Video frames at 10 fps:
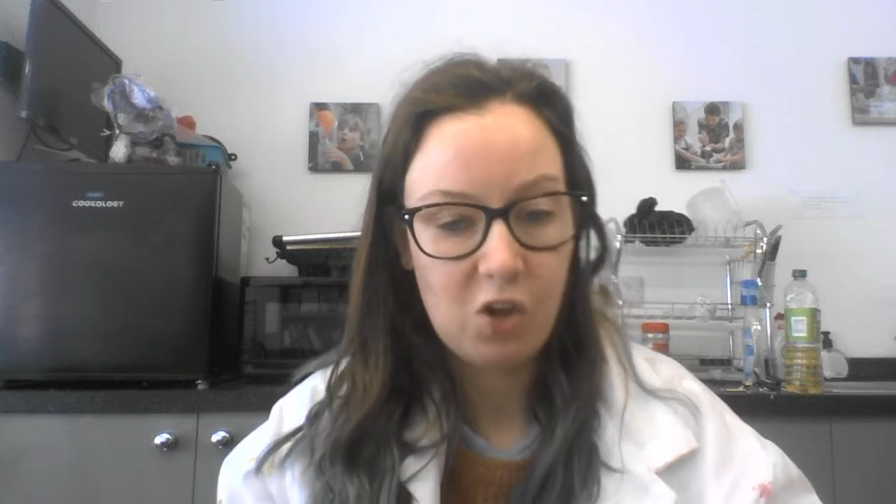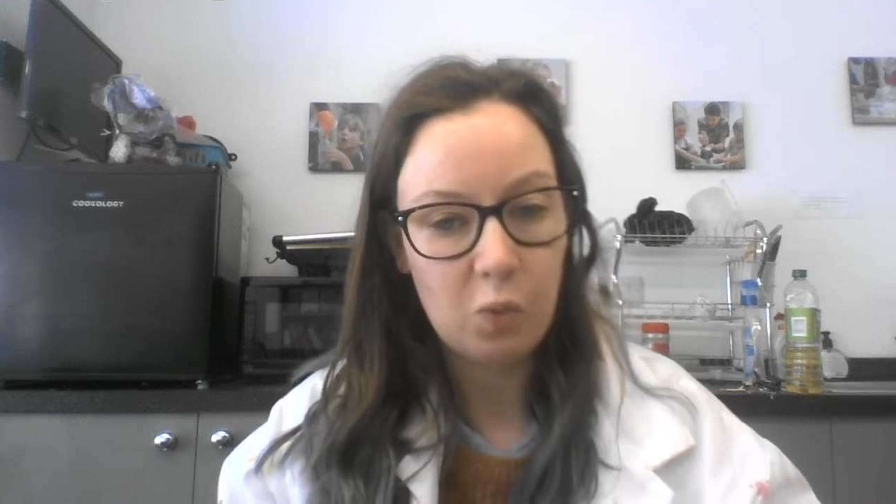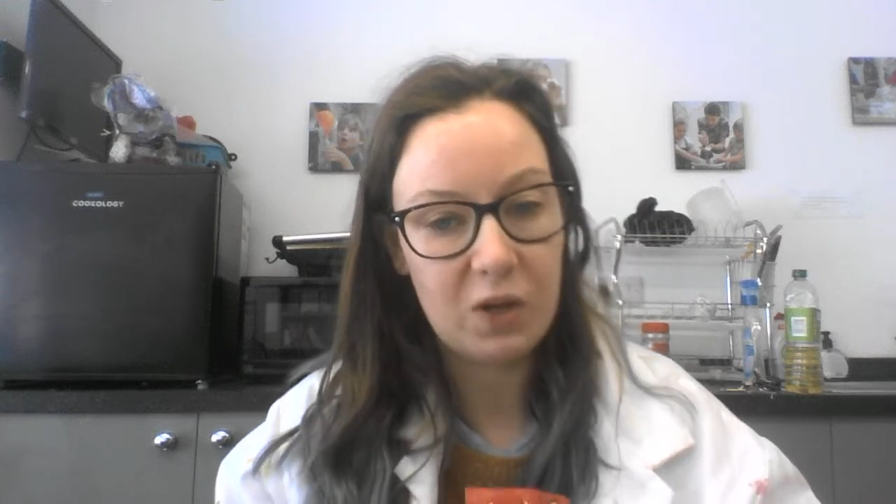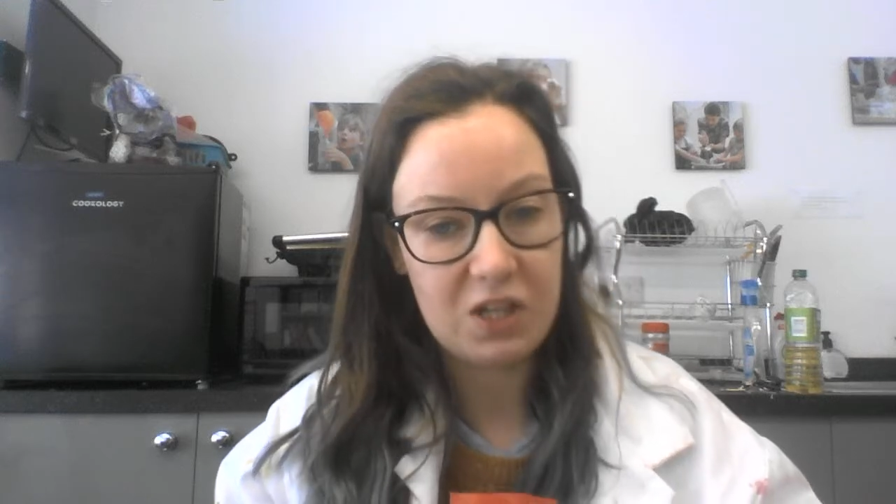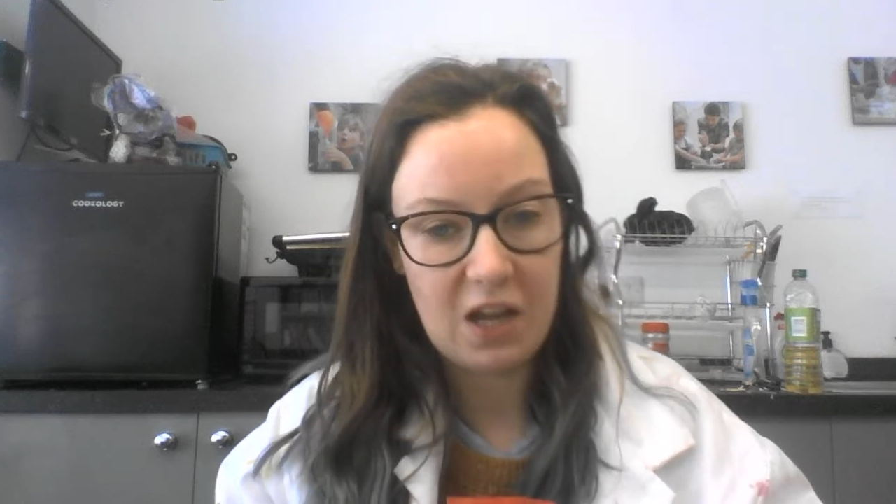
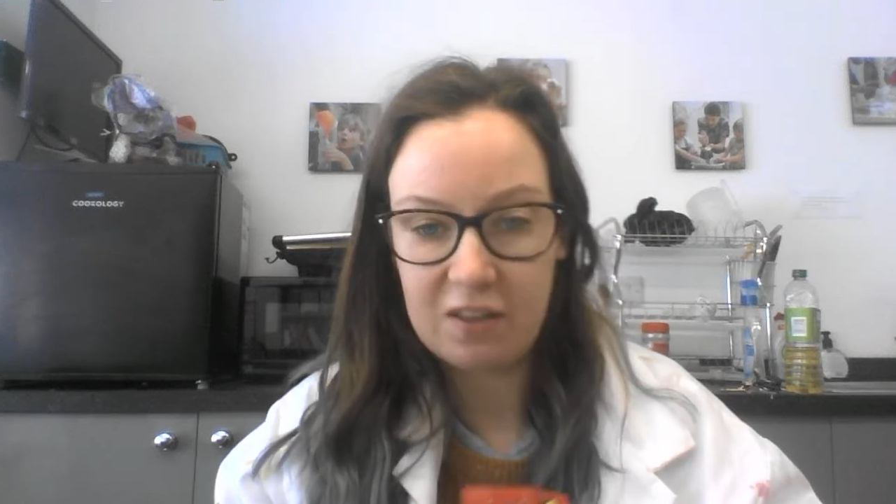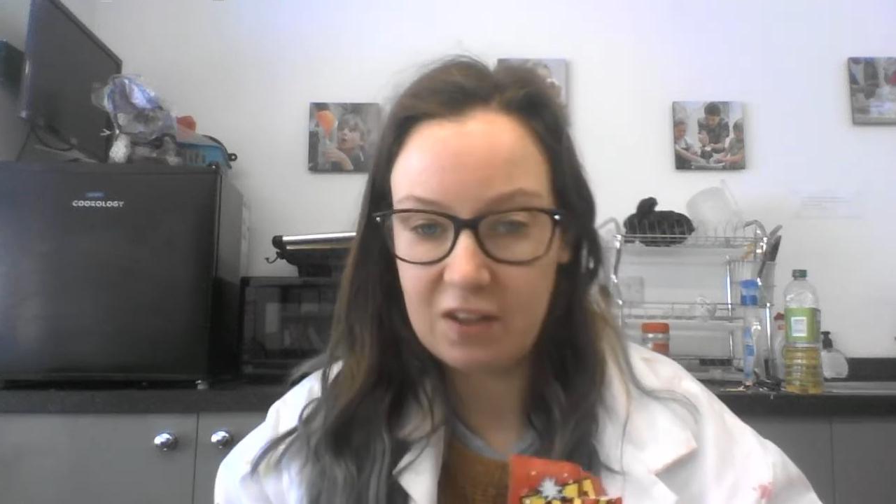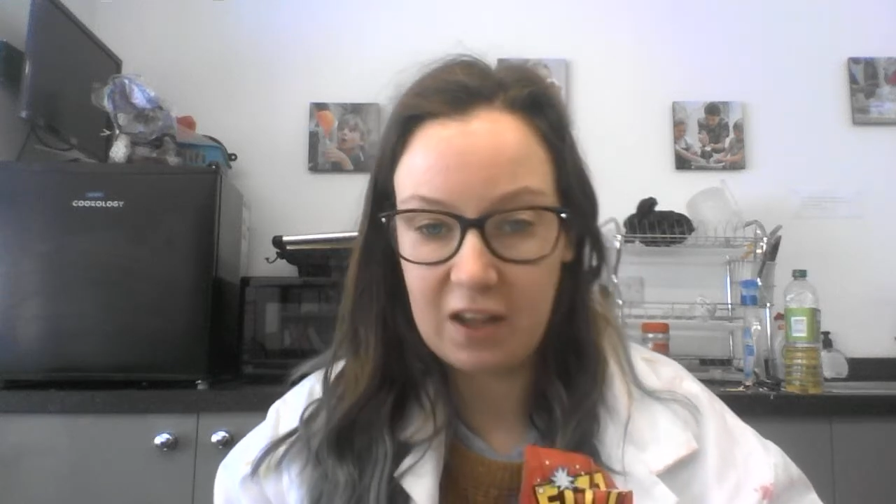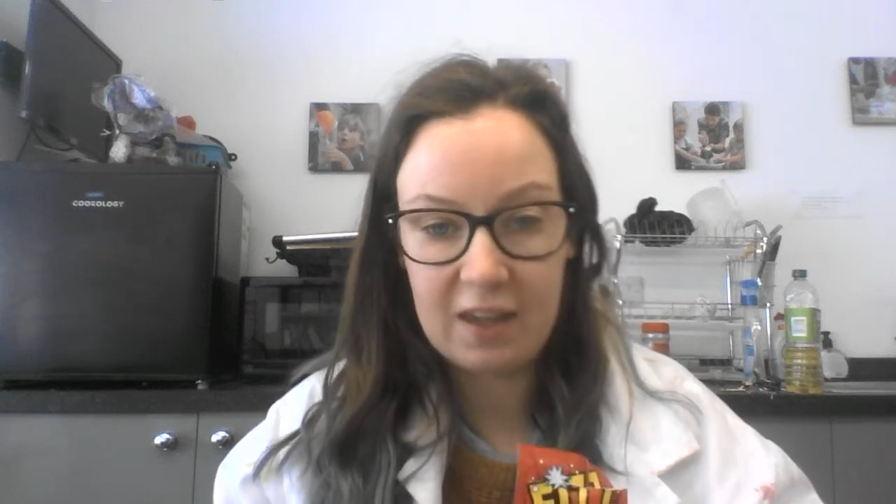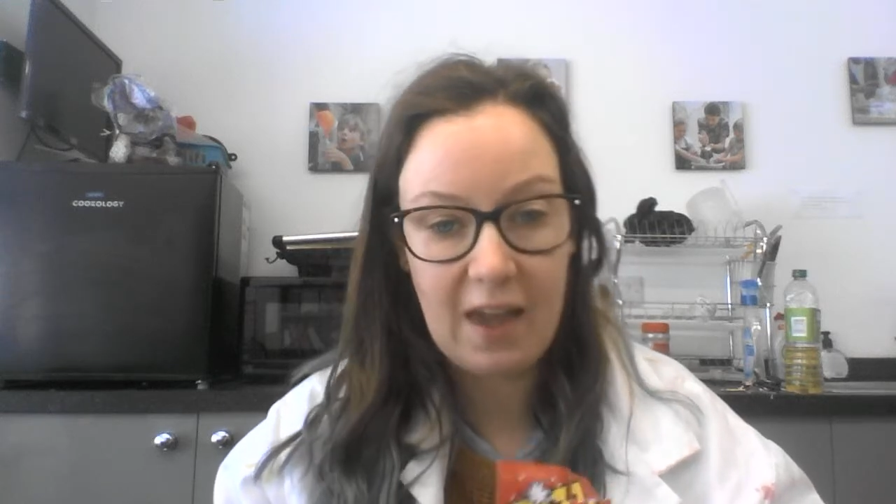which is
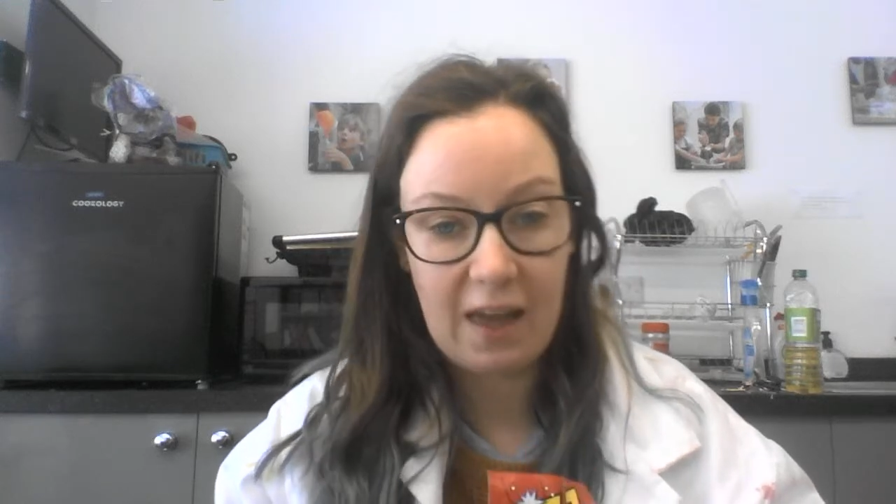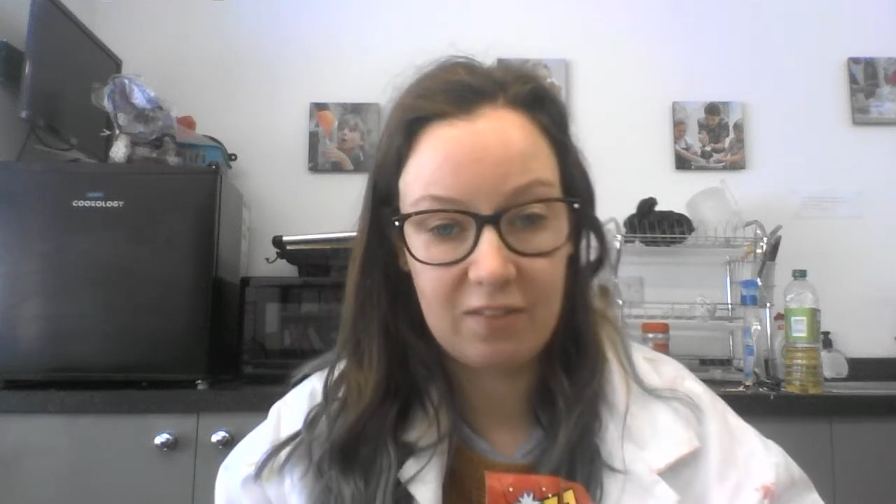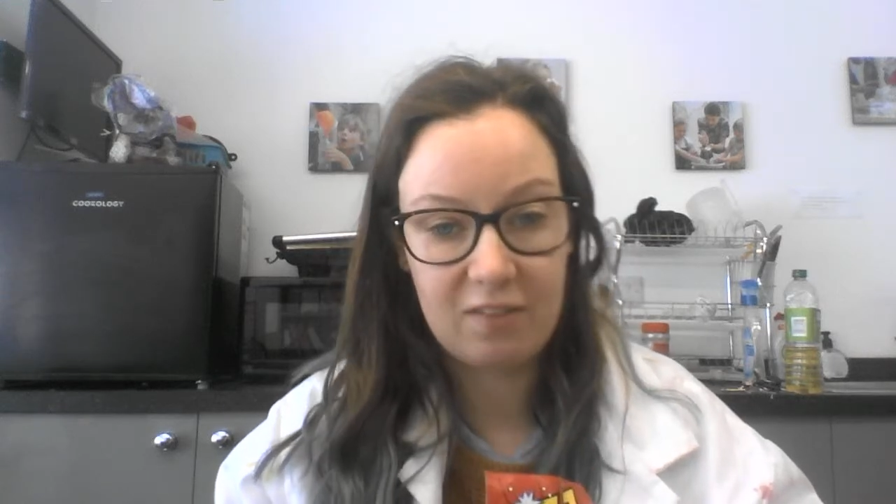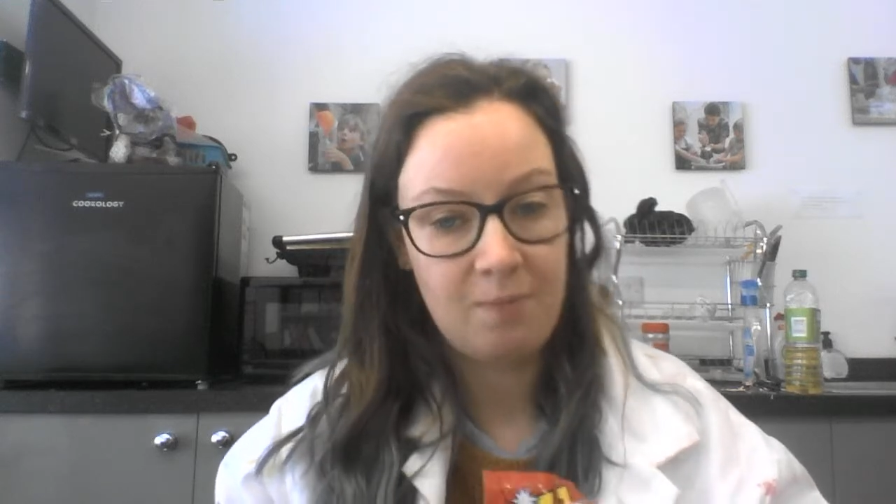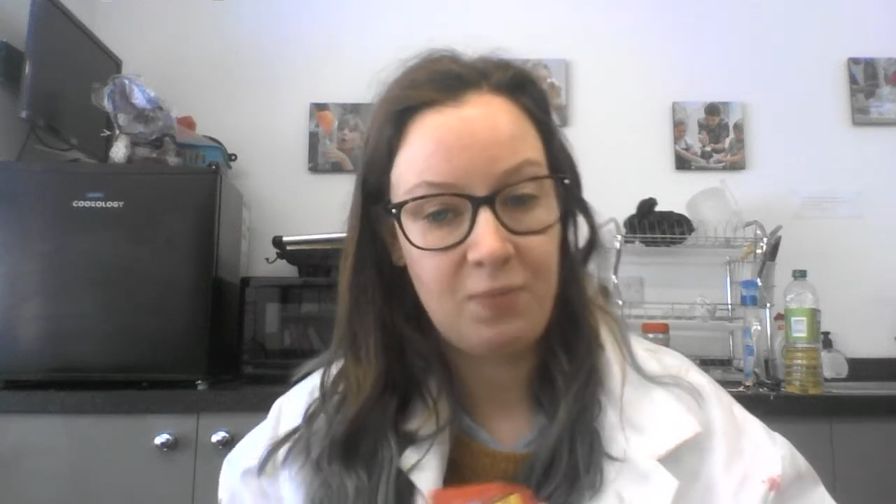a gas,